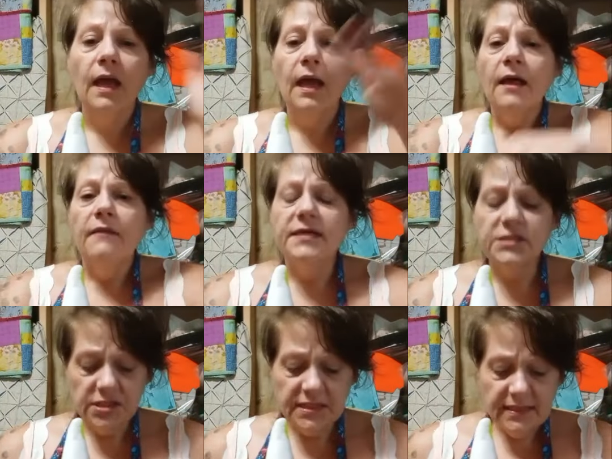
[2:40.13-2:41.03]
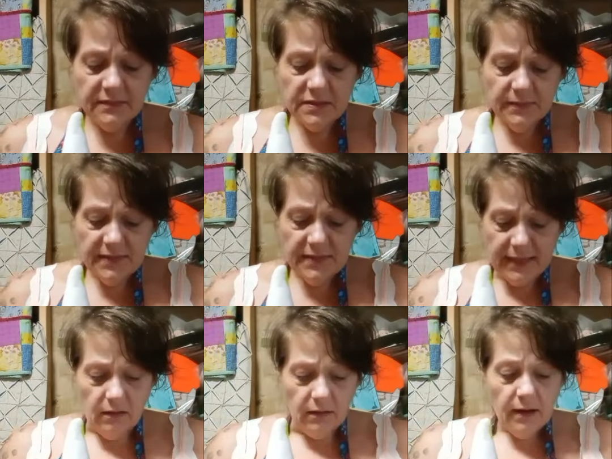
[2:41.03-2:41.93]
This just seems to be taking
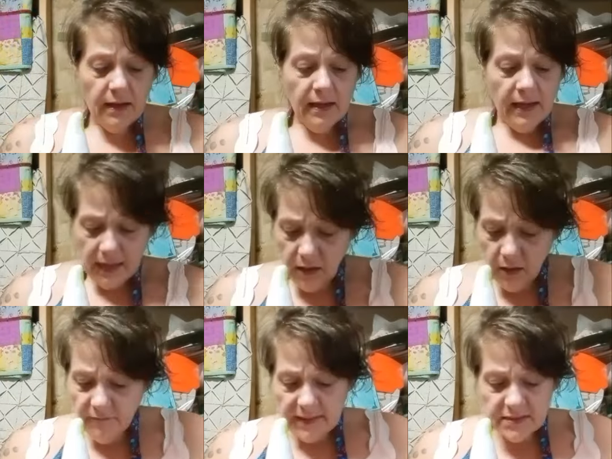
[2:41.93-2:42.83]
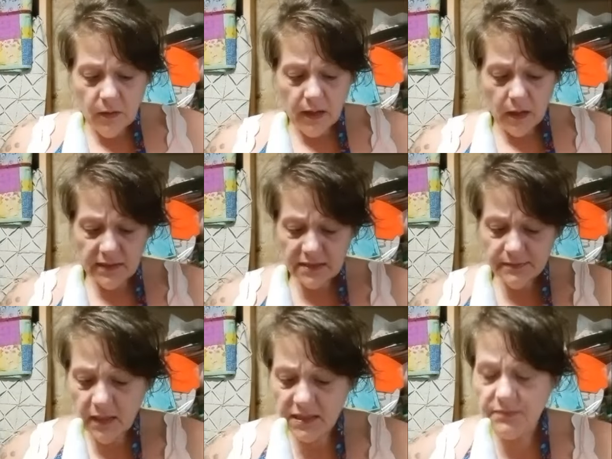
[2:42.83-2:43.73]
longer. And I know everybody's going, oh, Elizabeth
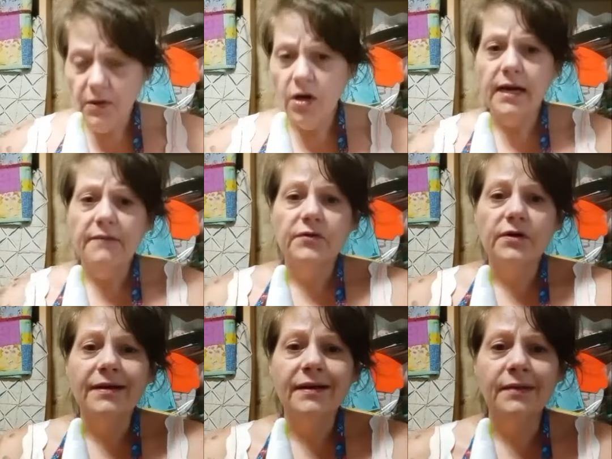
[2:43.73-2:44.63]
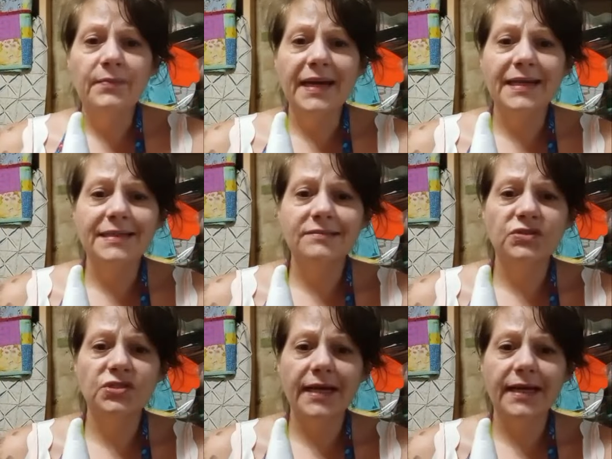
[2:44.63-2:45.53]
got smart after making
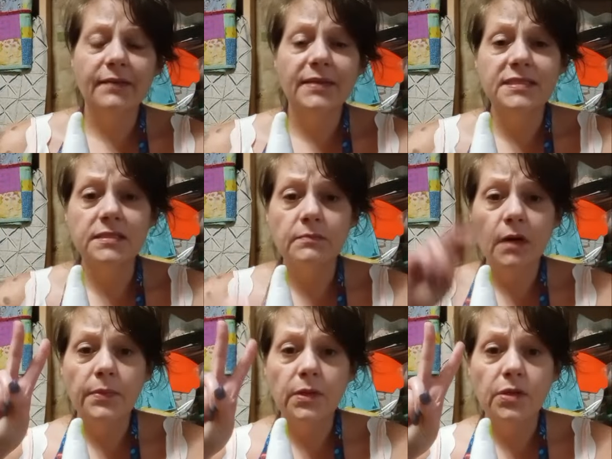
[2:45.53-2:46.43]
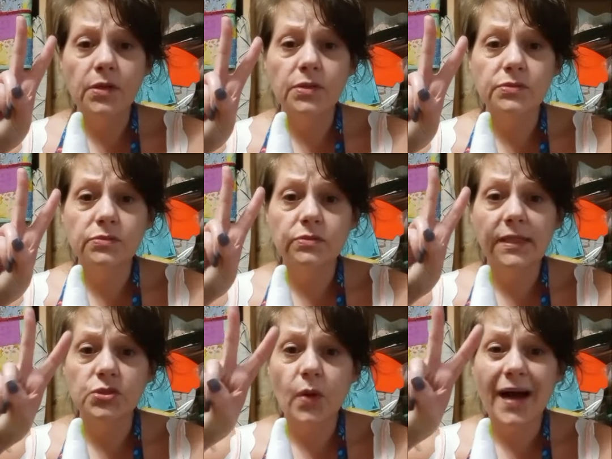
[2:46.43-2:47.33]
gigantic messes and mopping her
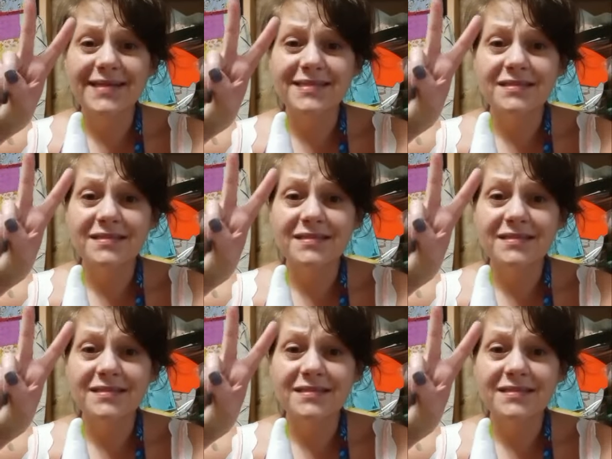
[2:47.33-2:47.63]
kitchen twice.